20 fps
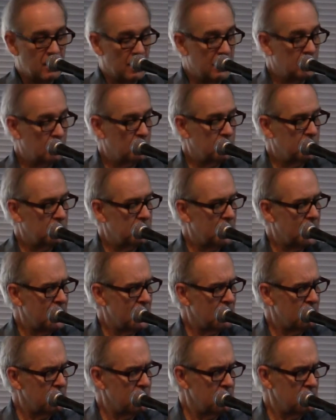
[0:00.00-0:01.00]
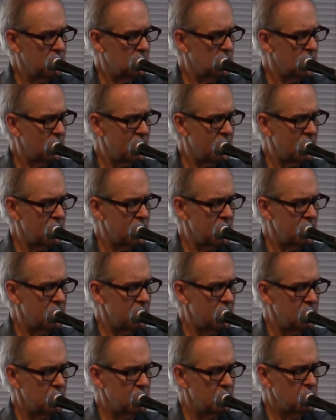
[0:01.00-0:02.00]
And when I reach
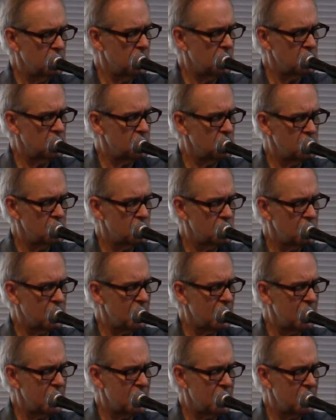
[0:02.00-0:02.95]
out and touch the sky,